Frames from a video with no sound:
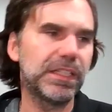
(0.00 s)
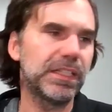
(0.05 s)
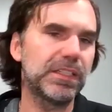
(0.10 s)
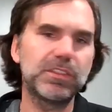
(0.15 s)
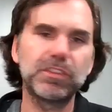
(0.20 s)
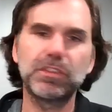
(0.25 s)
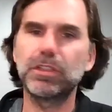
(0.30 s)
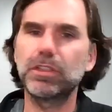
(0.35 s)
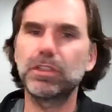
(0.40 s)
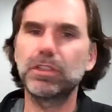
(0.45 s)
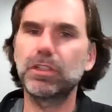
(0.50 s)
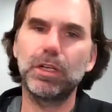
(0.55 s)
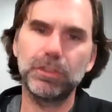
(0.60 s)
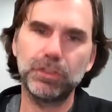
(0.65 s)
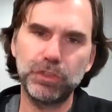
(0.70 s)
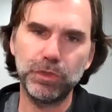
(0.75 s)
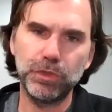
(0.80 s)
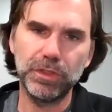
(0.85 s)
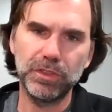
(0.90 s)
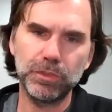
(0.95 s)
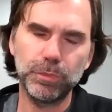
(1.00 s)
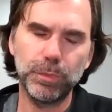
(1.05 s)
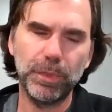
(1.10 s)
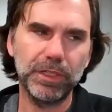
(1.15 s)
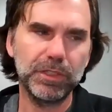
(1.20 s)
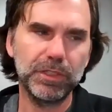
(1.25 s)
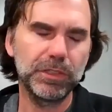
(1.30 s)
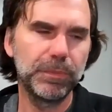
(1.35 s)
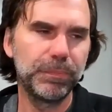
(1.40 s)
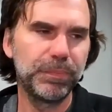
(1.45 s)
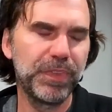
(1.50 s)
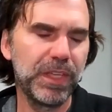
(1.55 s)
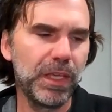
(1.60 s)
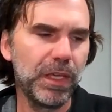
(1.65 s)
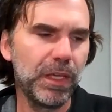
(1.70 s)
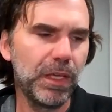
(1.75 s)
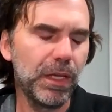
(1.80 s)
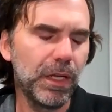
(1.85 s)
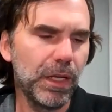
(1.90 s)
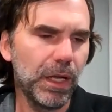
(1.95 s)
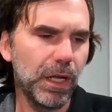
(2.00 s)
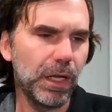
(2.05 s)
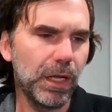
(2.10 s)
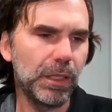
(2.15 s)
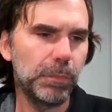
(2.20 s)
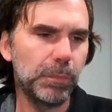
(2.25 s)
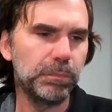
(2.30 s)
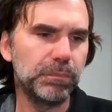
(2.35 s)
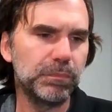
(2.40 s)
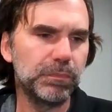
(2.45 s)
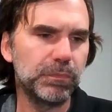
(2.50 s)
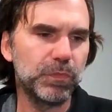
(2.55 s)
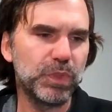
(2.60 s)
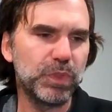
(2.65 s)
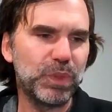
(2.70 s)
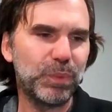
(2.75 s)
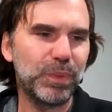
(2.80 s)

it's going to cost you this much.